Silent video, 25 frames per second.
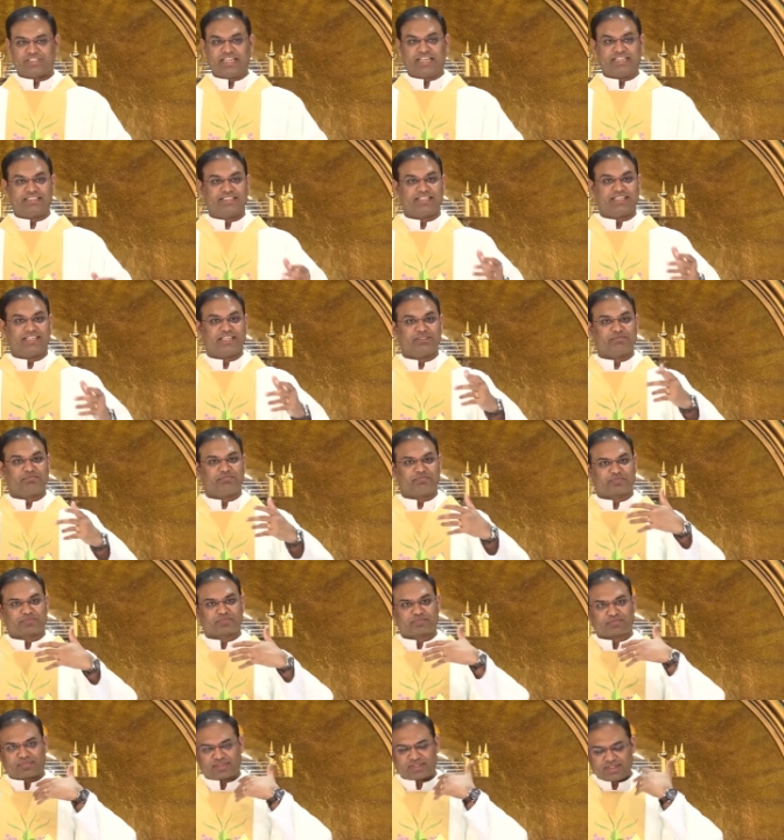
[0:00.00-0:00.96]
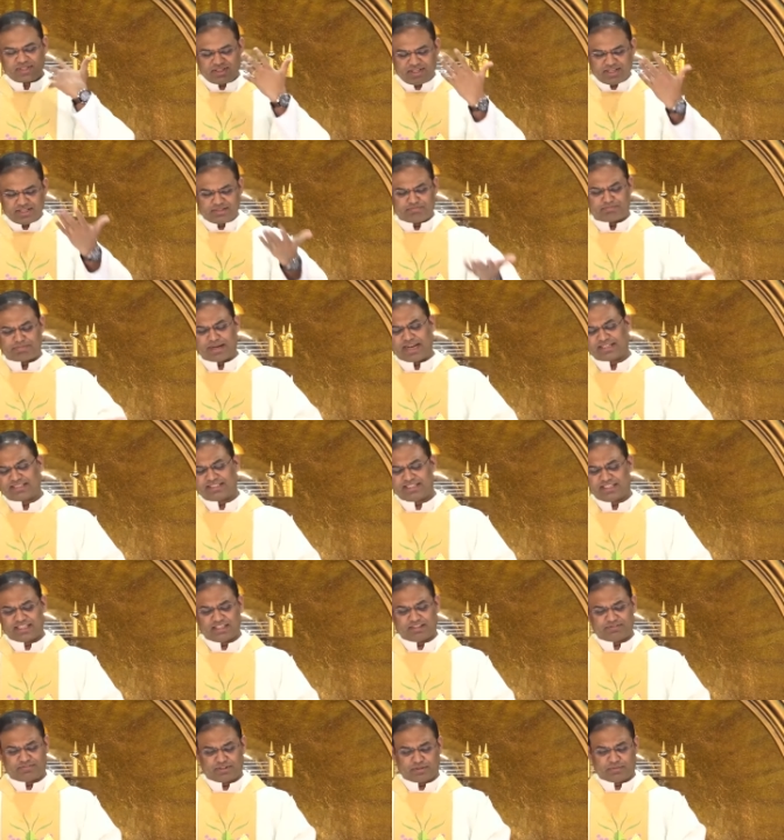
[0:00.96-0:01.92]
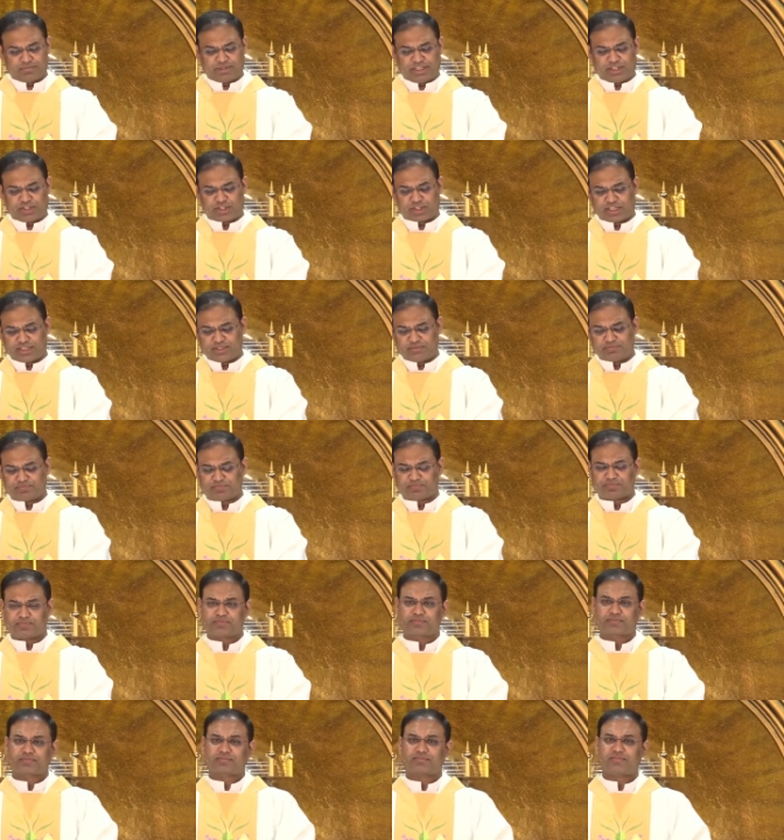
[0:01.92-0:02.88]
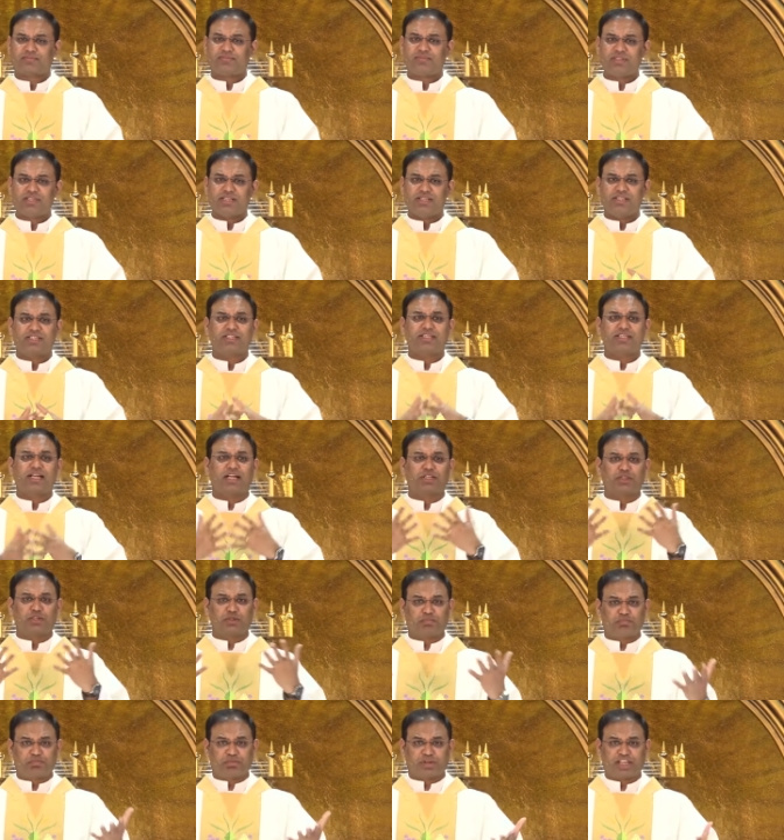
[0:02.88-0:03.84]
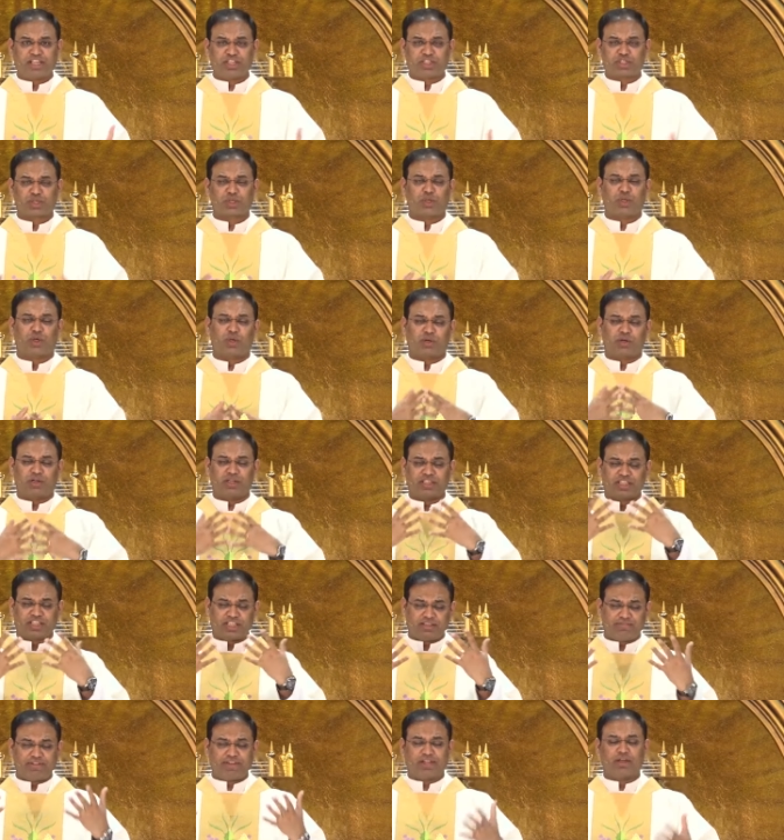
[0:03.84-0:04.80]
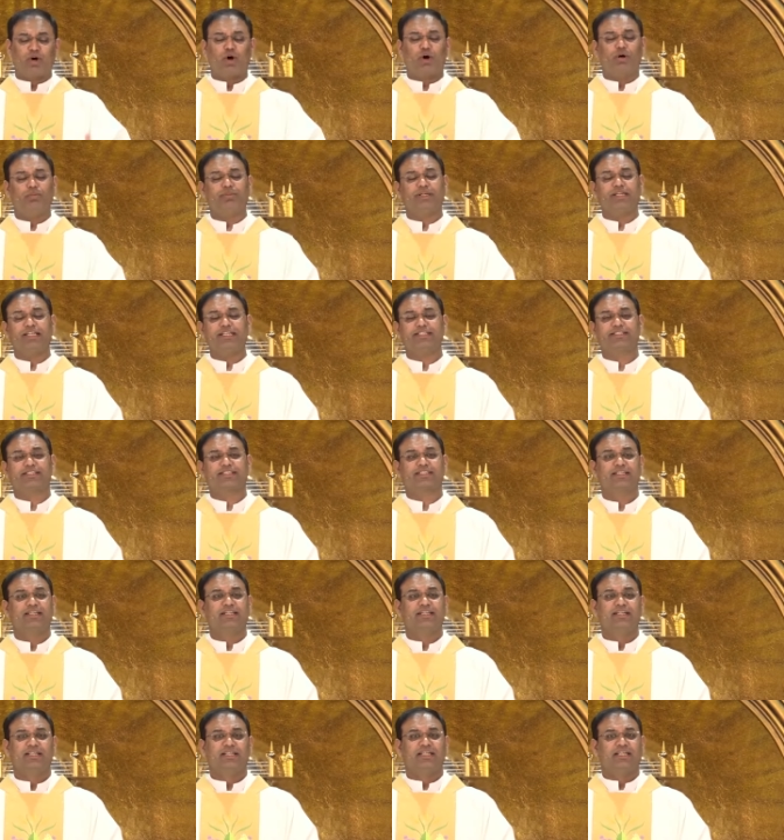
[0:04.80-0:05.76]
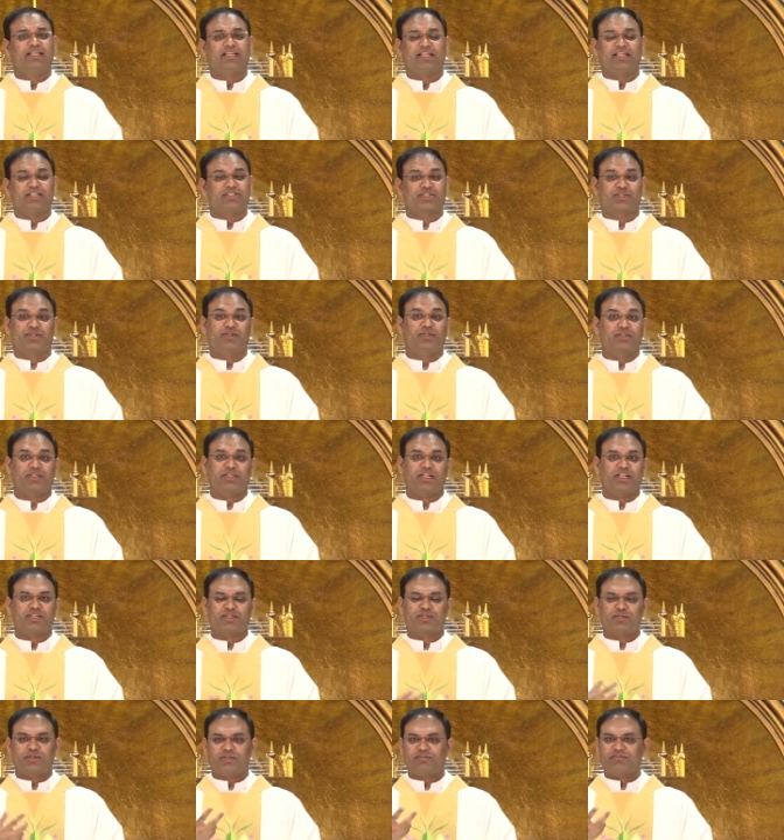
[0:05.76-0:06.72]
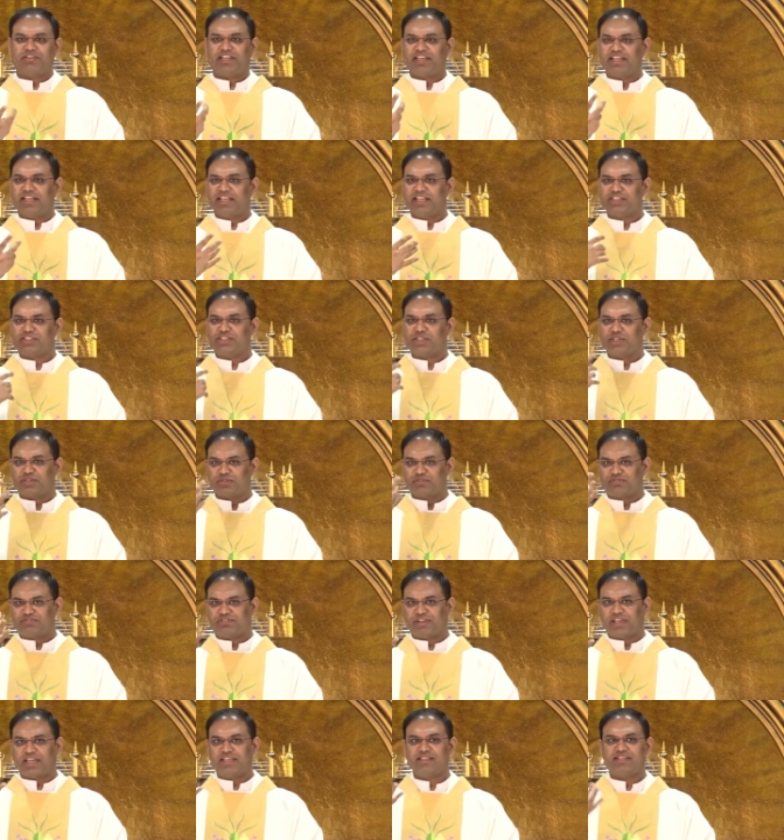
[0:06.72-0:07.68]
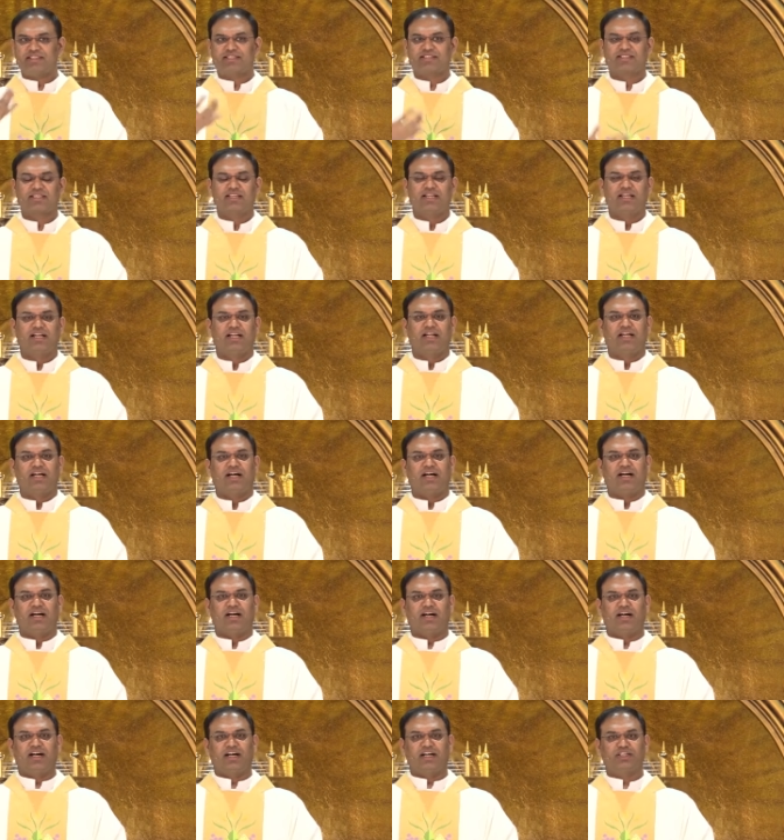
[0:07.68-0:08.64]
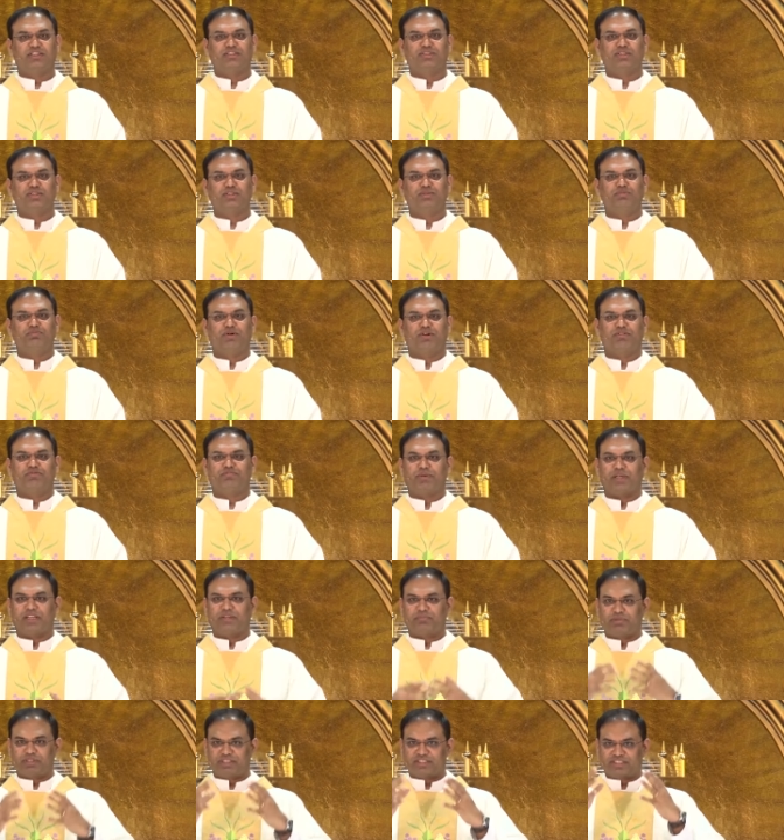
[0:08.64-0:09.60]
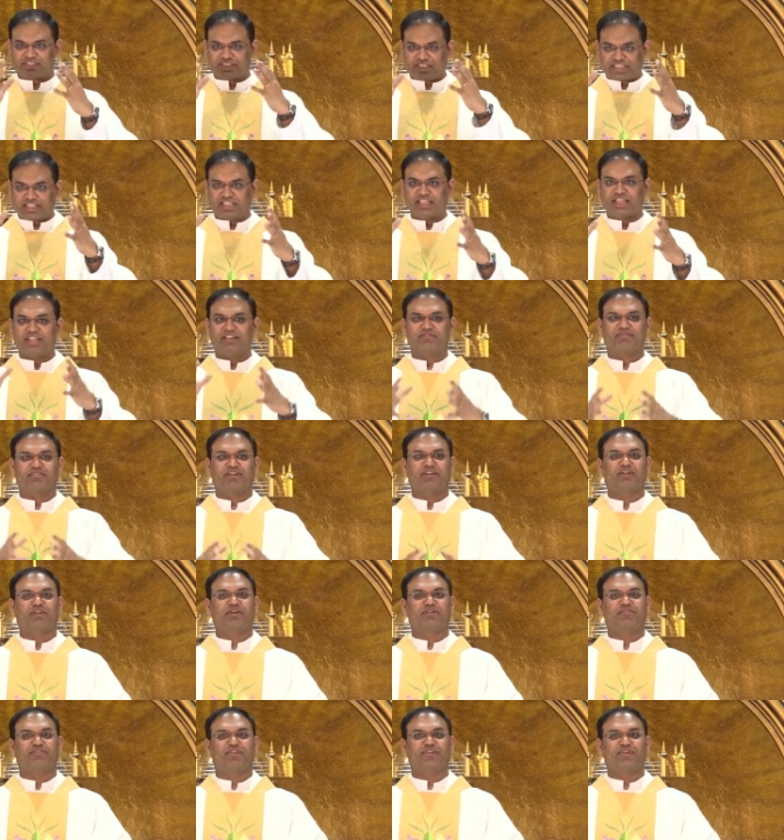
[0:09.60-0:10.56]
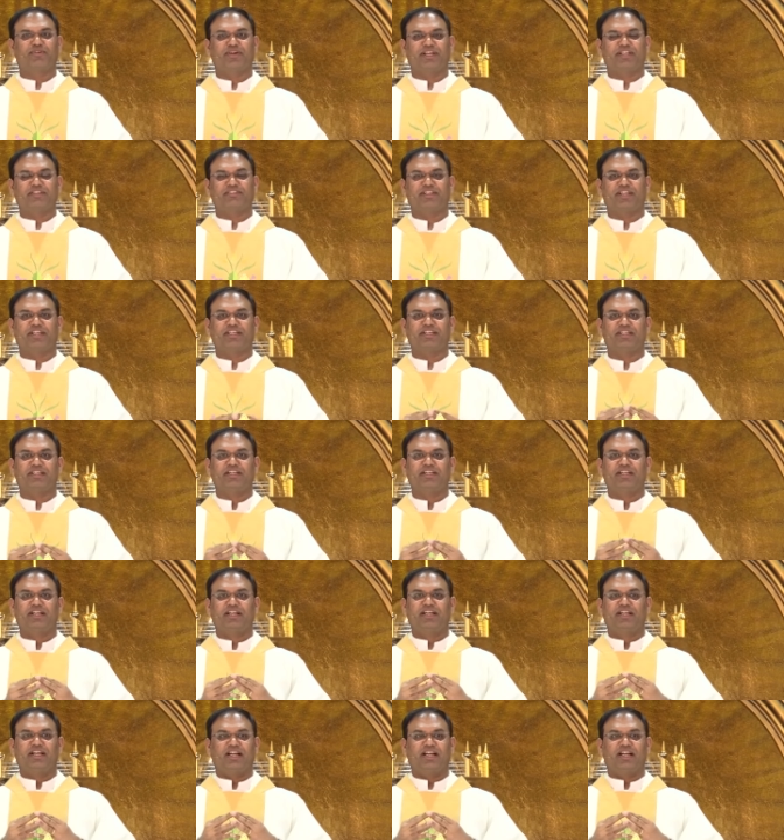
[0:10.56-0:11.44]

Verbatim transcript: and then practical formation, start to preach or giving homilies. It's not, it's not very easy to face uh, a group of people sitting in front of you and then